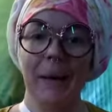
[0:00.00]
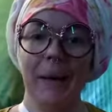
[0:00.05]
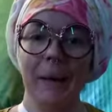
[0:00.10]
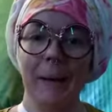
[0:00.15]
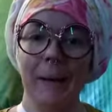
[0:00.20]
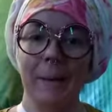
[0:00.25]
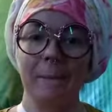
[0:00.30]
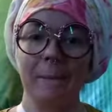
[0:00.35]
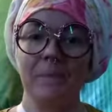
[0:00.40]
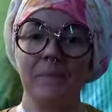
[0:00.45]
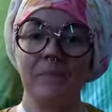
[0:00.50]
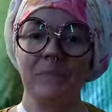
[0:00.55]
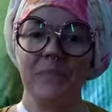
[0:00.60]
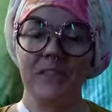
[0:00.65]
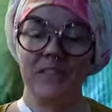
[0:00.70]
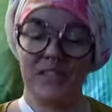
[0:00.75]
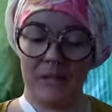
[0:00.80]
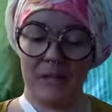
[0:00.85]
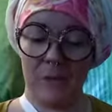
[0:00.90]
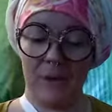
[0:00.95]
Um,
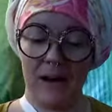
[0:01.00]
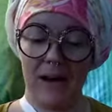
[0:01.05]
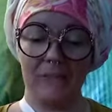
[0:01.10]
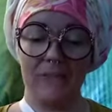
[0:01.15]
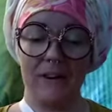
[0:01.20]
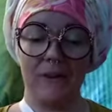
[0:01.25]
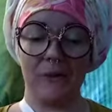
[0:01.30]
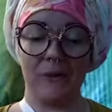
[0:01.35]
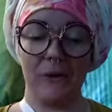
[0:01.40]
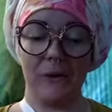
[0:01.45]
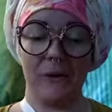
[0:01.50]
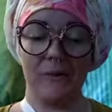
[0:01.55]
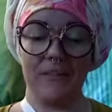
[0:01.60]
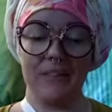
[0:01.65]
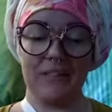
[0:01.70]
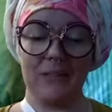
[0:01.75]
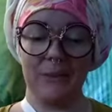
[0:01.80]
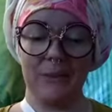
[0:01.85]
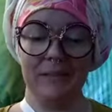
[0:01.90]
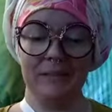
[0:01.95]
so I've never grown
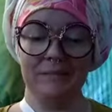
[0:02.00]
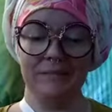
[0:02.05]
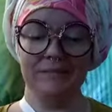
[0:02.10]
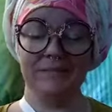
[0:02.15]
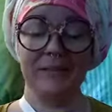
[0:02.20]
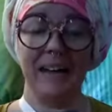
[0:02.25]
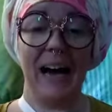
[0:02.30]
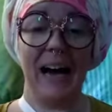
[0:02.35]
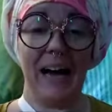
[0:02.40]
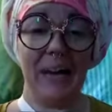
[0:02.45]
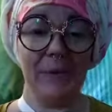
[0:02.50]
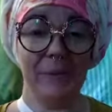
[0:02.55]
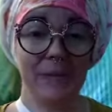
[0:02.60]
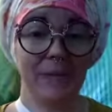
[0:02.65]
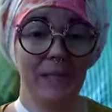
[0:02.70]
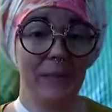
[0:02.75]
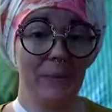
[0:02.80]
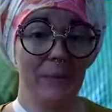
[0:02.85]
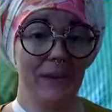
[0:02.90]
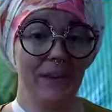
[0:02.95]
this one. I uh,
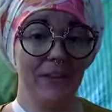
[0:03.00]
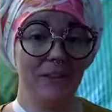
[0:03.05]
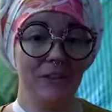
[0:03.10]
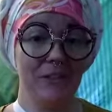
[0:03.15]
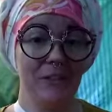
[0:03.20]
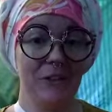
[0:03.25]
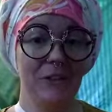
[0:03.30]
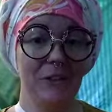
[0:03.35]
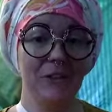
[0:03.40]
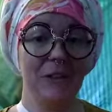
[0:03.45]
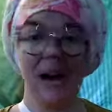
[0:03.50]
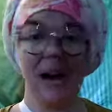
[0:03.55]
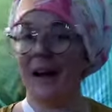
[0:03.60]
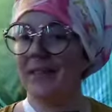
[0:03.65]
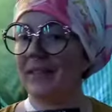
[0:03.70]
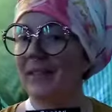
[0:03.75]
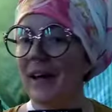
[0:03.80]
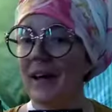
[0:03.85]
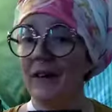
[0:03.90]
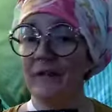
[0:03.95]
really wanted to.
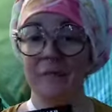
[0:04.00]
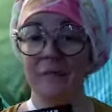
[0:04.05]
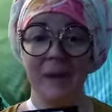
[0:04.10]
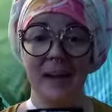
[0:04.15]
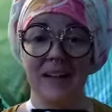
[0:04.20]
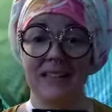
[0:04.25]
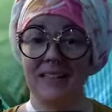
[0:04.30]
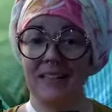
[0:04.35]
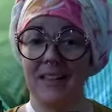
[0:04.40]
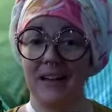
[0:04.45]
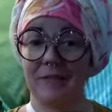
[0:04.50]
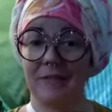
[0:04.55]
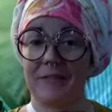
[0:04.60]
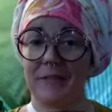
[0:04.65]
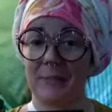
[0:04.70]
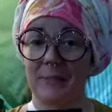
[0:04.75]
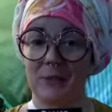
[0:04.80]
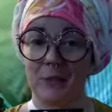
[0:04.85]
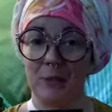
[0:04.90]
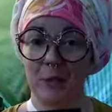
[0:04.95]
I, I love myself
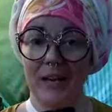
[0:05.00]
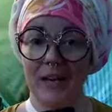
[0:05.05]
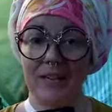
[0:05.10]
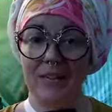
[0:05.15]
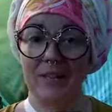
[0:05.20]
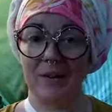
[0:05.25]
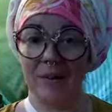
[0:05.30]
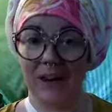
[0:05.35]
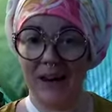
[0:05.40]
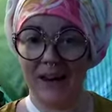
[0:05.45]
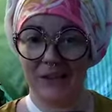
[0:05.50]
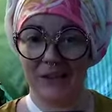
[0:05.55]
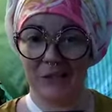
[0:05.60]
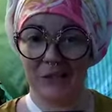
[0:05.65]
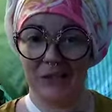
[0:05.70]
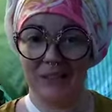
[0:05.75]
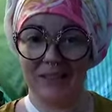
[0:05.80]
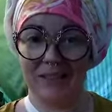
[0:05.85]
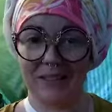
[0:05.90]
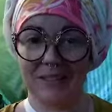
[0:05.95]
some spicy
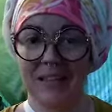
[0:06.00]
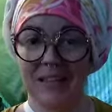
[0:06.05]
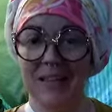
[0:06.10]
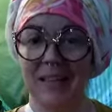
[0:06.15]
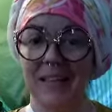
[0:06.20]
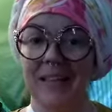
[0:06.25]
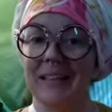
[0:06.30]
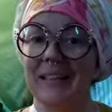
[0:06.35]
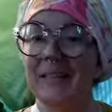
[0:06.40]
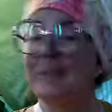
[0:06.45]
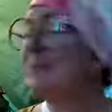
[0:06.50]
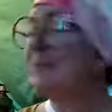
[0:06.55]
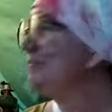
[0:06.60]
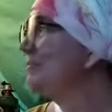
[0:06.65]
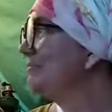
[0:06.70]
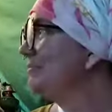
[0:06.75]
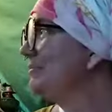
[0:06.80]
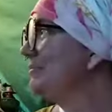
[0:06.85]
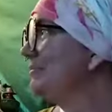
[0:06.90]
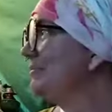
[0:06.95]
radishes. I want to be in
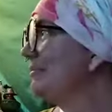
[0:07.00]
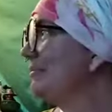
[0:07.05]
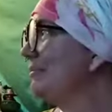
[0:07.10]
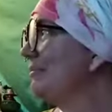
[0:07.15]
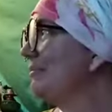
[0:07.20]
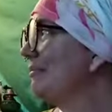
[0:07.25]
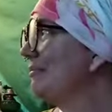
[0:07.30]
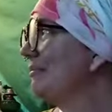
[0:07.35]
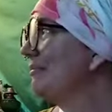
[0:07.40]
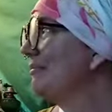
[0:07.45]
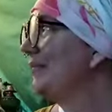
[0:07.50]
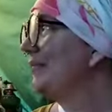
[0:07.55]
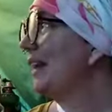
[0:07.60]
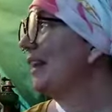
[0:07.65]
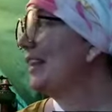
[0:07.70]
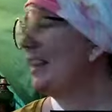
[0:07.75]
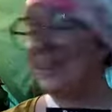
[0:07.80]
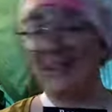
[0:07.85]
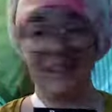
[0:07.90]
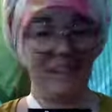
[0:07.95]
charge of the radishes.
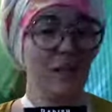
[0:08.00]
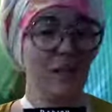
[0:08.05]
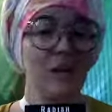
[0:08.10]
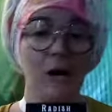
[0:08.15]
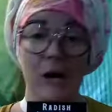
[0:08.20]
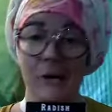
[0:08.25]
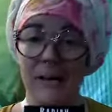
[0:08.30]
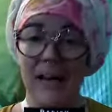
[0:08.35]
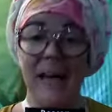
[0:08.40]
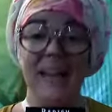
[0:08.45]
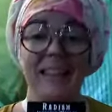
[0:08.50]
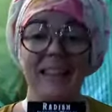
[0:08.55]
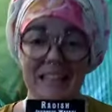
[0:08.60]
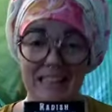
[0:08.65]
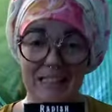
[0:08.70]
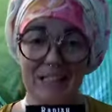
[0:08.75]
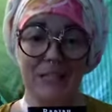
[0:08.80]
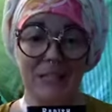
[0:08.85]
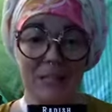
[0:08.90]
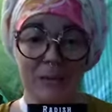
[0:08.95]
Okay,
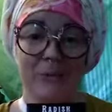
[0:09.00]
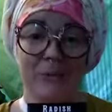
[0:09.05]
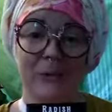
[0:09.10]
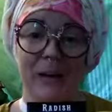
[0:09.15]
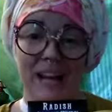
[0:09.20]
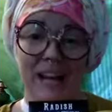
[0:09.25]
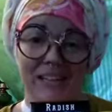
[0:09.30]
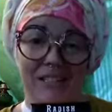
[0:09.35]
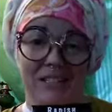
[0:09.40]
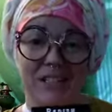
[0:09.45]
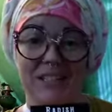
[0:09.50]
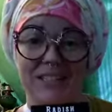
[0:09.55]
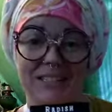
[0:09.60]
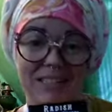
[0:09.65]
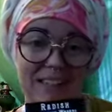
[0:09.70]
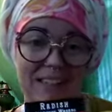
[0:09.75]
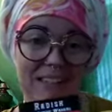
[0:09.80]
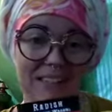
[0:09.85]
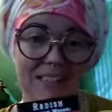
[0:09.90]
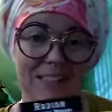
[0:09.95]
these are Tim's
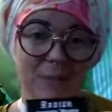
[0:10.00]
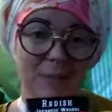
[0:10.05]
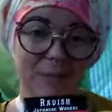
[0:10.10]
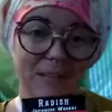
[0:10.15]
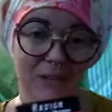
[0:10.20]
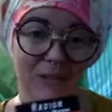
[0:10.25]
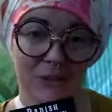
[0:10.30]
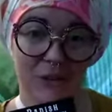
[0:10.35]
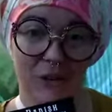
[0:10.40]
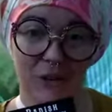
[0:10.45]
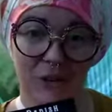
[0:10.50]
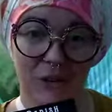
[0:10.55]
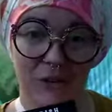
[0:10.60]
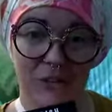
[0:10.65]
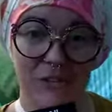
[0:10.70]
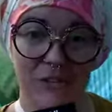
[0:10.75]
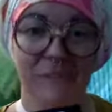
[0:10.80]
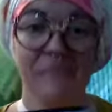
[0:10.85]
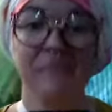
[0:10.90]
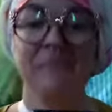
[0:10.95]
radishes. He gets to be in
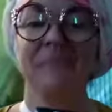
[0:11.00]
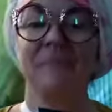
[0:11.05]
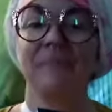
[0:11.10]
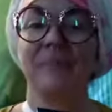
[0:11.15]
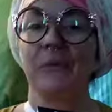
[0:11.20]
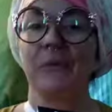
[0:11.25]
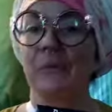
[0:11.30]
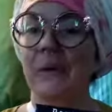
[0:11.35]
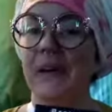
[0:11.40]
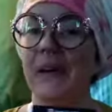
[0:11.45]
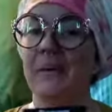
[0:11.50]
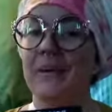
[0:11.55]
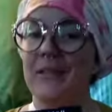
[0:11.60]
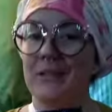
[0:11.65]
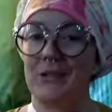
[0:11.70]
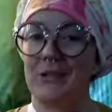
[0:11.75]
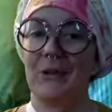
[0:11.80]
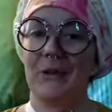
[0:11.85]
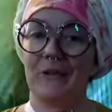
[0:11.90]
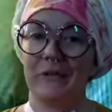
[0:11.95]
charge. Thank we
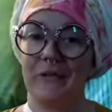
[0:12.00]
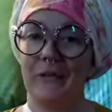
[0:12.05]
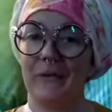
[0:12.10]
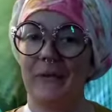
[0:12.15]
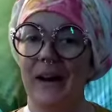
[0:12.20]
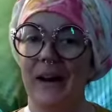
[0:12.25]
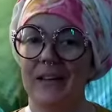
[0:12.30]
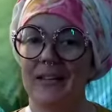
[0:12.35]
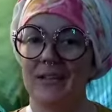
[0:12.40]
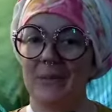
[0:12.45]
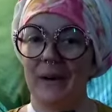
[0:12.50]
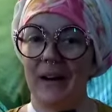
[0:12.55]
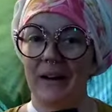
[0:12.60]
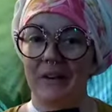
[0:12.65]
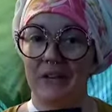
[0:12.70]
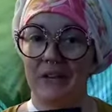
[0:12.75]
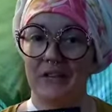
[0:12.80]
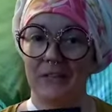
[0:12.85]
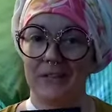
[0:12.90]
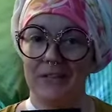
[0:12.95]
always grow a few kinds of
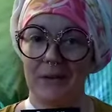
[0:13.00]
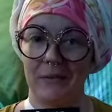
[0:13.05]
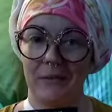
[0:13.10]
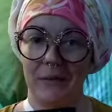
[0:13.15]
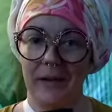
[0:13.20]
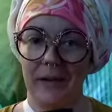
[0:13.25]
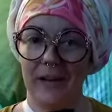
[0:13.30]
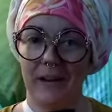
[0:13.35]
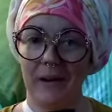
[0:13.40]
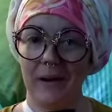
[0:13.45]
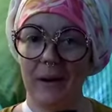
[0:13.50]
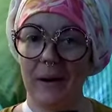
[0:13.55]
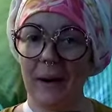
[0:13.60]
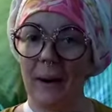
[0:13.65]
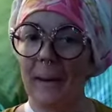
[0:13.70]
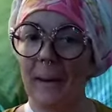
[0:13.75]
radishes every year.